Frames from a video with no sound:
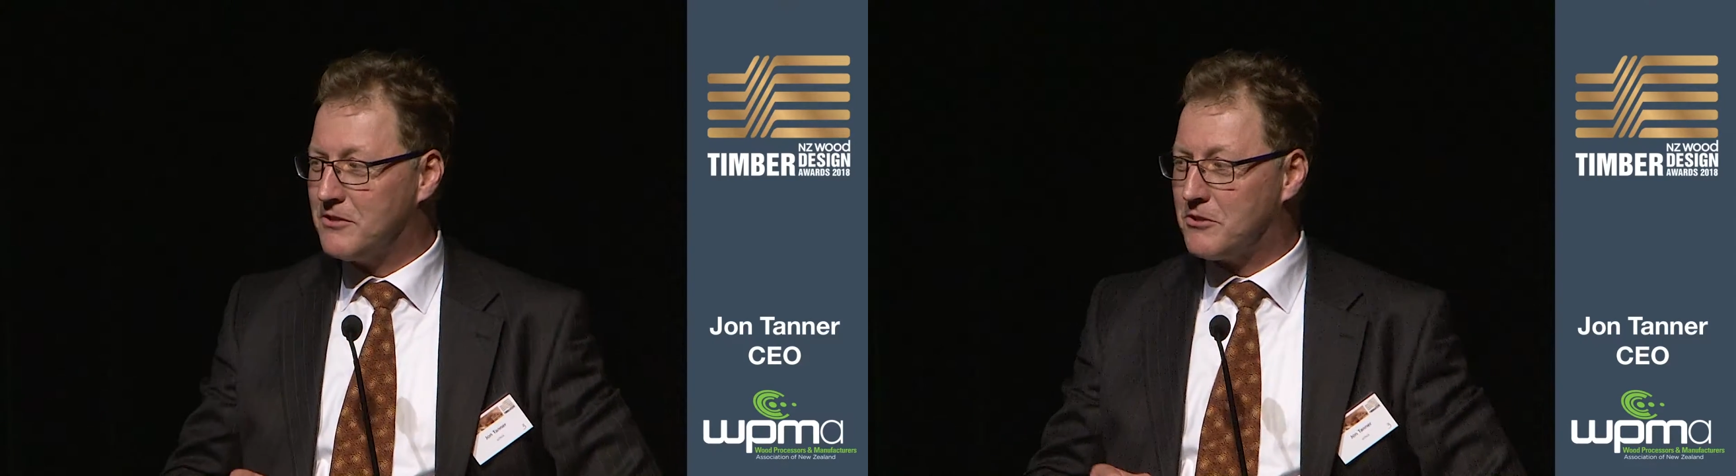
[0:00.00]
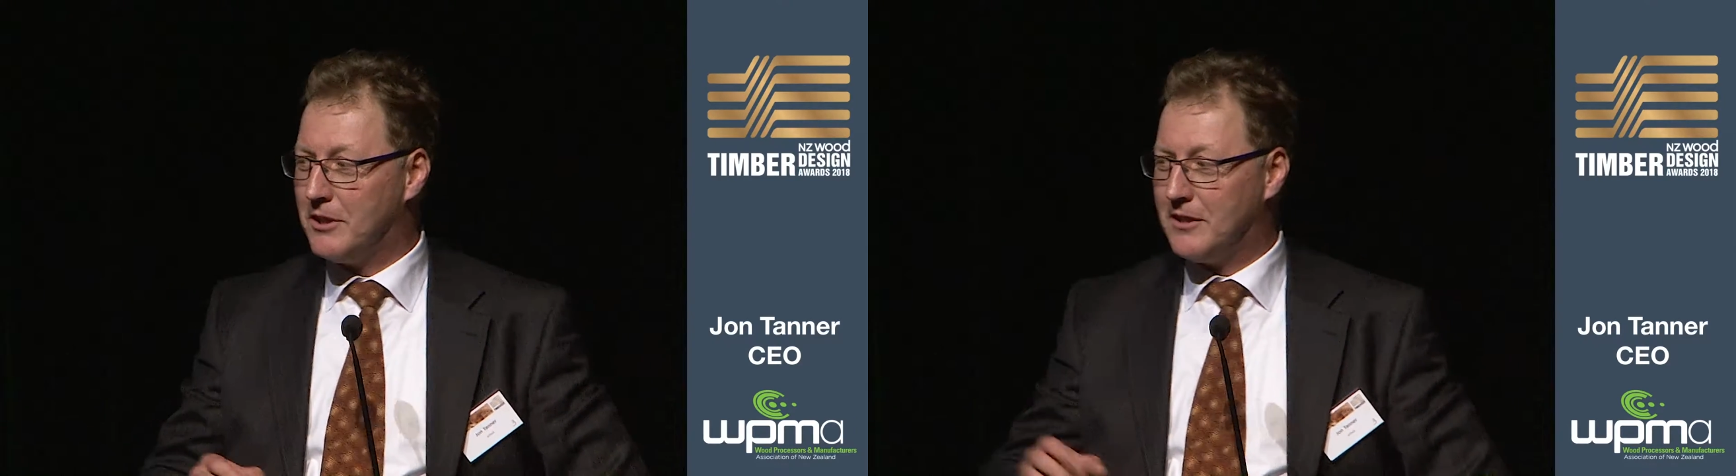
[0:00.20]

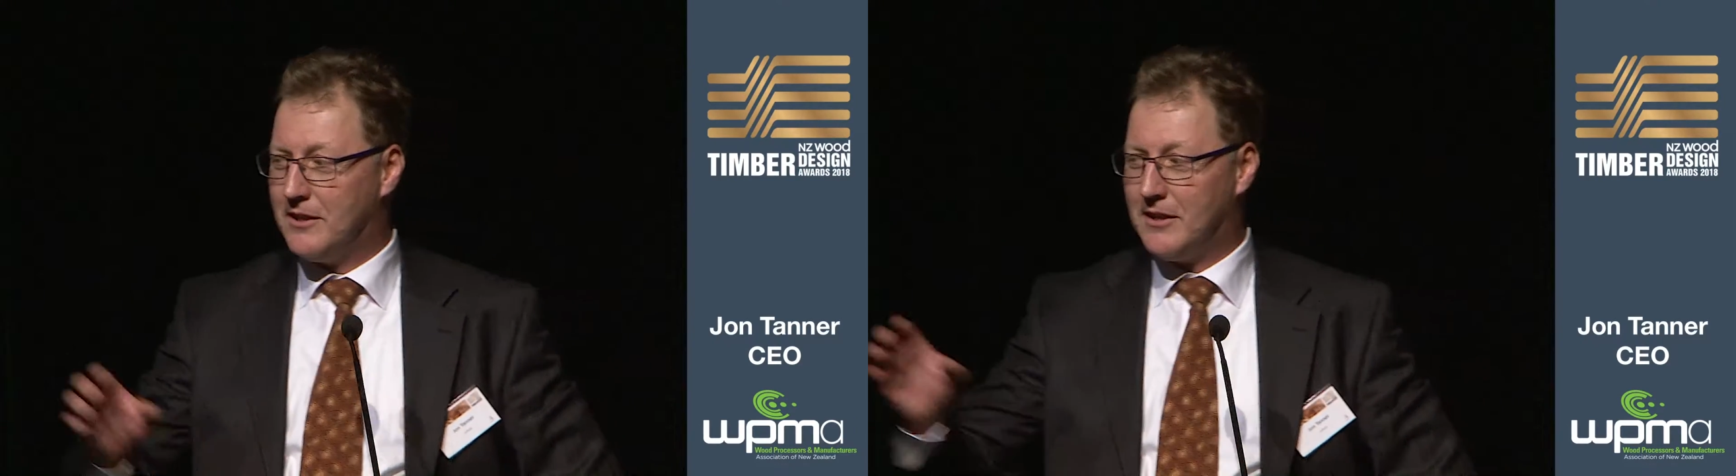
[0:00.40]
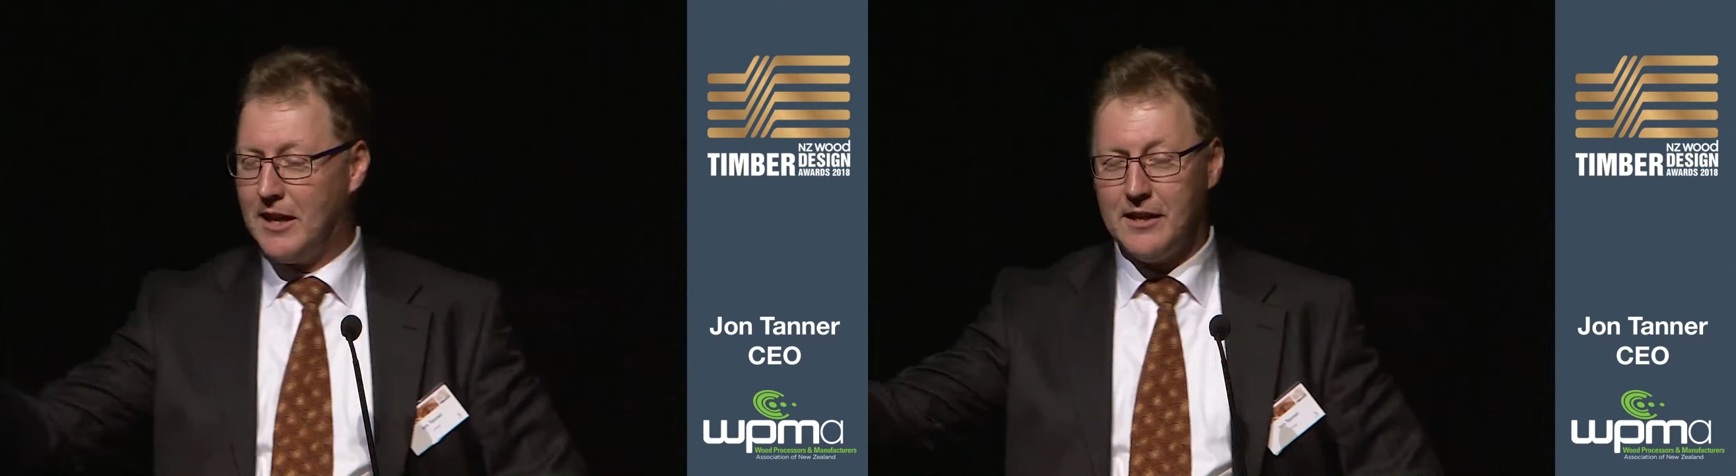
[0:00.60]
Street
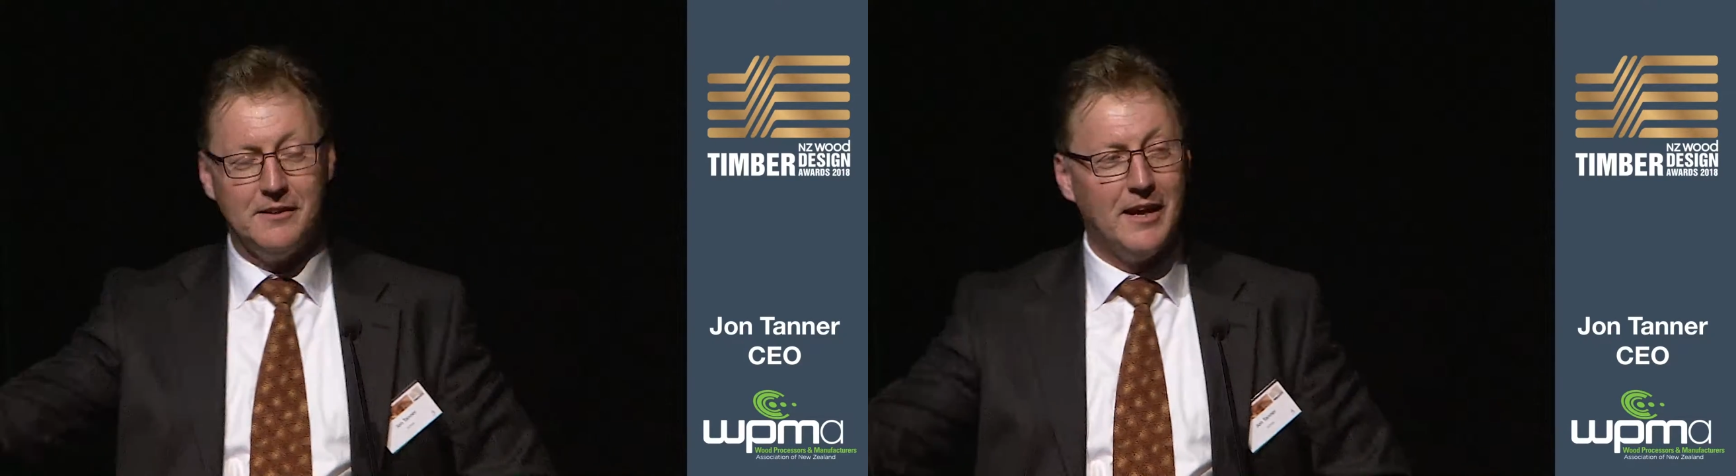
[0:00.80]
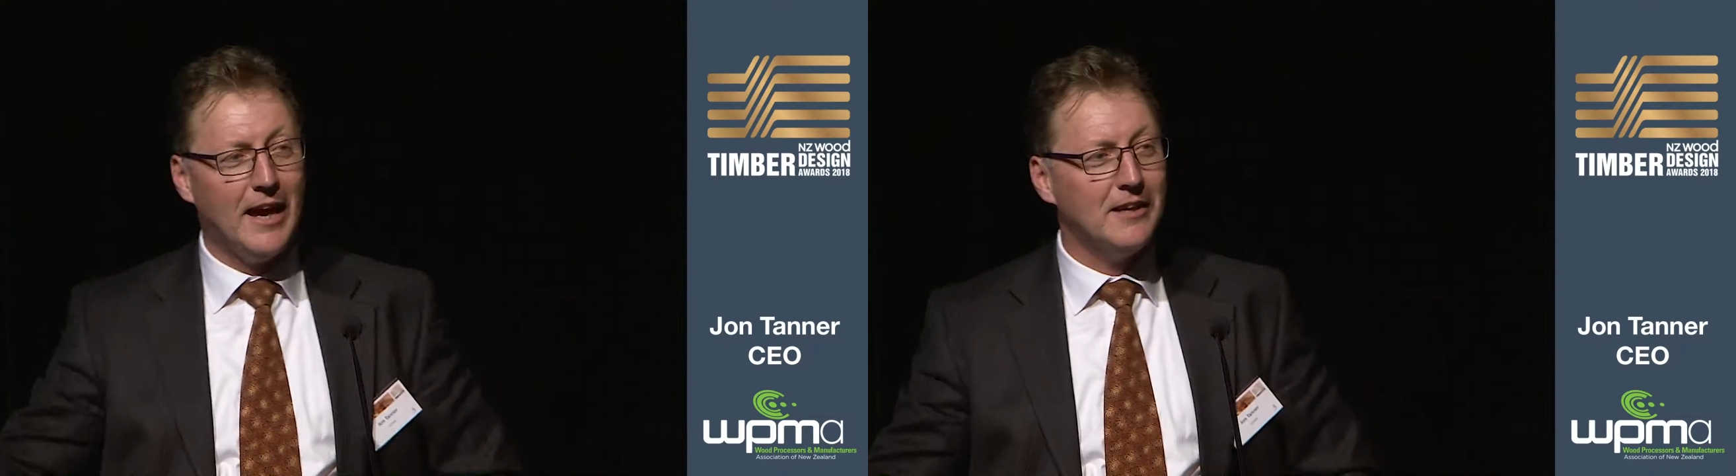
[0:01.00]
that
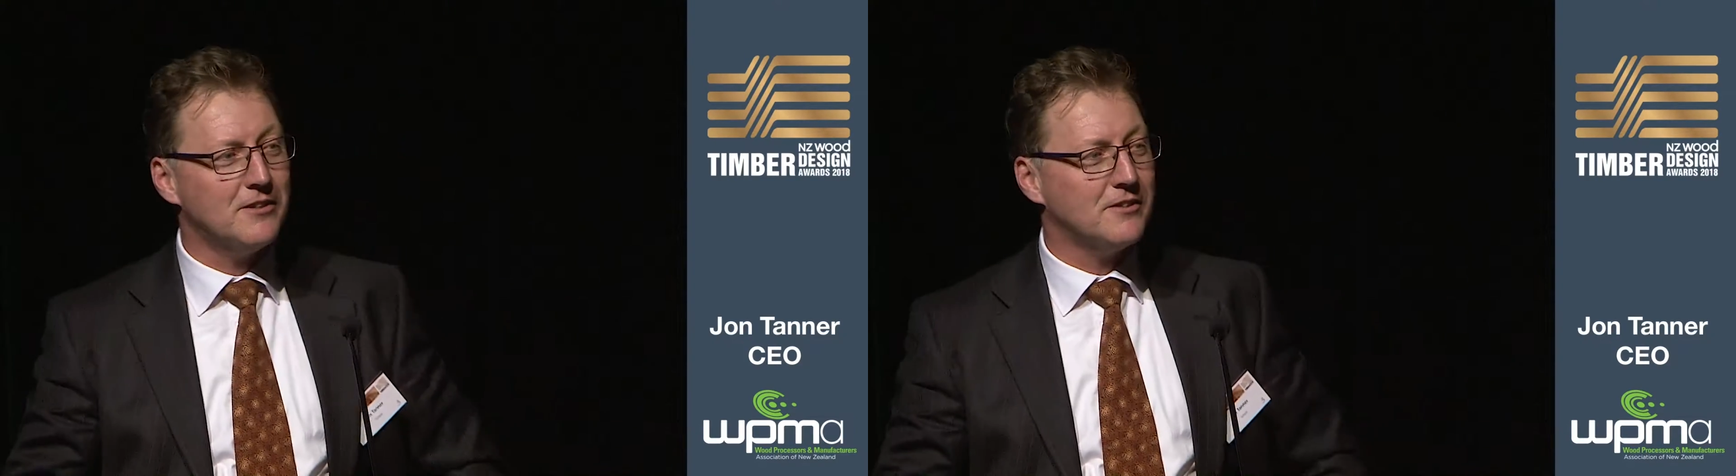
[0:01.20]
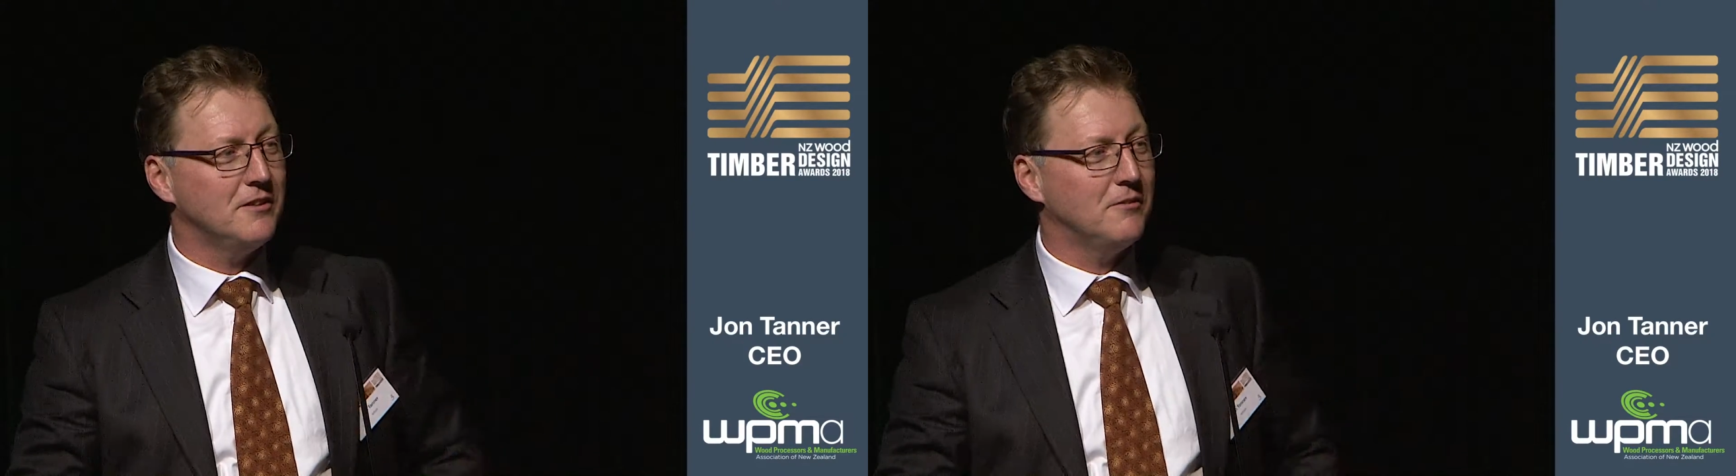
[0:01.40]
Helen
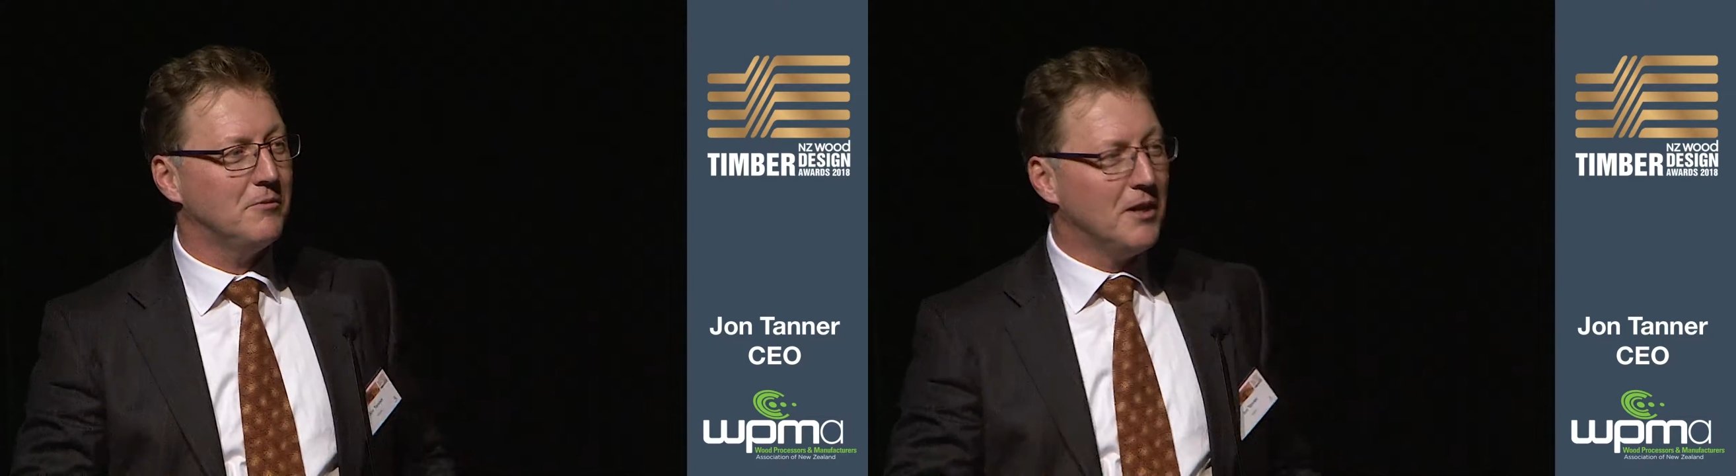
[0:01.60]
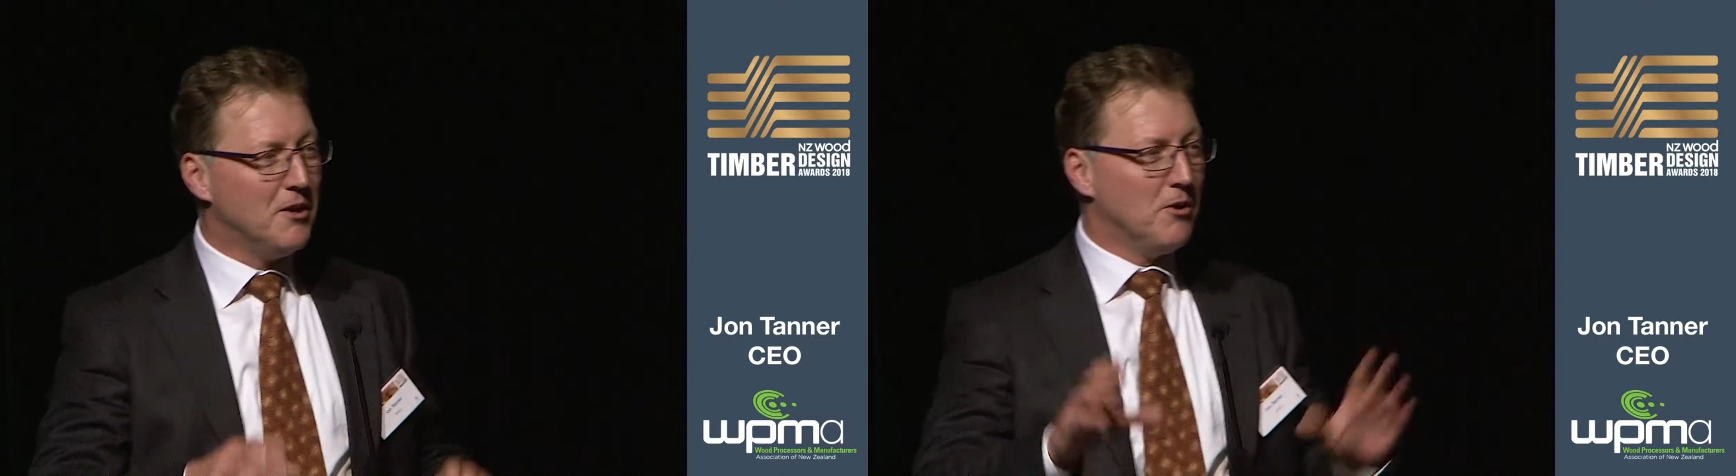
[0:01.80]
Anderson,